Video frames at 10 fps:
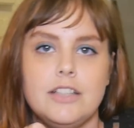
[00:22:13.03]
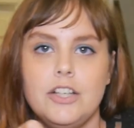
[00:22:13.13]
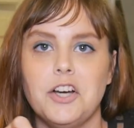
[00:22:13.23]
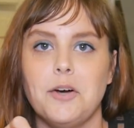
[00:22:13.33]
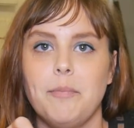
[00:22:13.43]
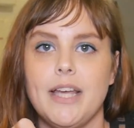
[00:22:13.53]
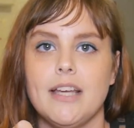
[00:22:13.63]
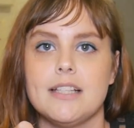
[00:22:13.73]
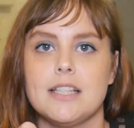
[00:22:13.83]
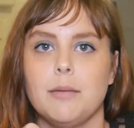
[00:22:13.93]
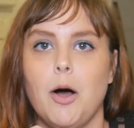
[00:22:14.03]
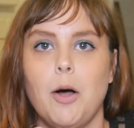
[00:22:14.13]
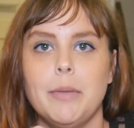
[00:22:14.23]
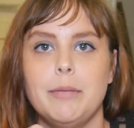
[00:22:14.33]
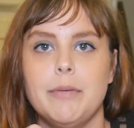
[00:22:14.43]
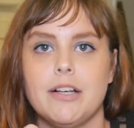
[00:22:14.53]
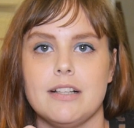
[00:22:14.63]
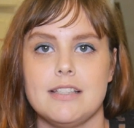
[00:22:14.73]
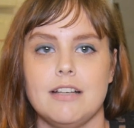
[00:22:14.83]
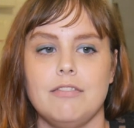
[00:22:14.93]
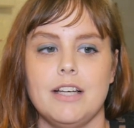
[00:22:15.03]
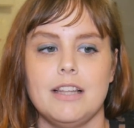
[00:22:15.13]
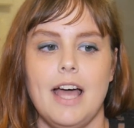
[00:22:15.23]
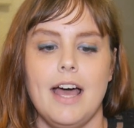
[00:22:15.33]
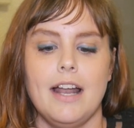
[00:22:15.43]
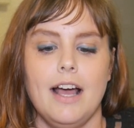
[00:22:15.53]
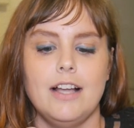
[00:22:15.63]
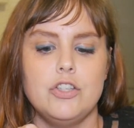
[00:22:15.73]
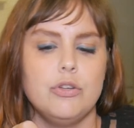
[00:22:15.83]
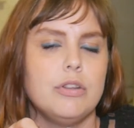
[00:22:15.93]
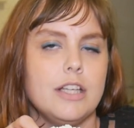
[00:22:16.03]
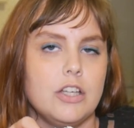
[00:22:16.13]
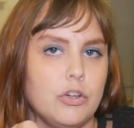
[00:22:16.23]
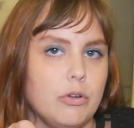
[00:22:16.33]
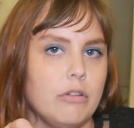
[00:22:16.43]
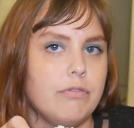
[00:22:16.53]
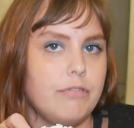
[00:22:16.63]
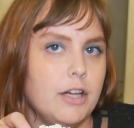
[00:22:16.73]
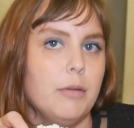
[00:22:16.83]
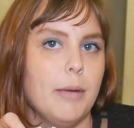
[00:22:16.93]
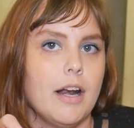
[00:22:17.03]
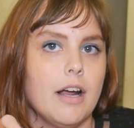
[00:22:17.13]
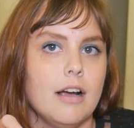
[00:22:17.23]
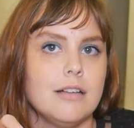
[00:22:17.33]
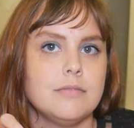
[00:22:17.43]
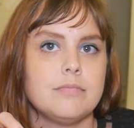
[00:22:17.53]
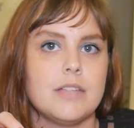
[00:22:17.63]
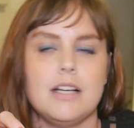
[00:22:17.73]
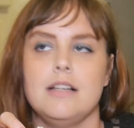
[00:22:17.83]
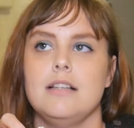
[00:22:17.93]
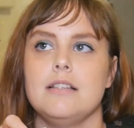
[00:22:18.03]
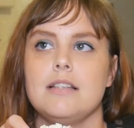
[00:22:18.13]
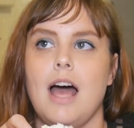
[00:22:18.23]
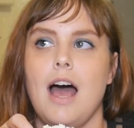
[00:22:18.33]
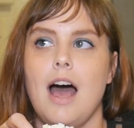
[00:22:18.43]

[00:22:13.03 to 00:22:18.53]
you know, making some almond milk and stuff like that, I do think you'll feel better. Because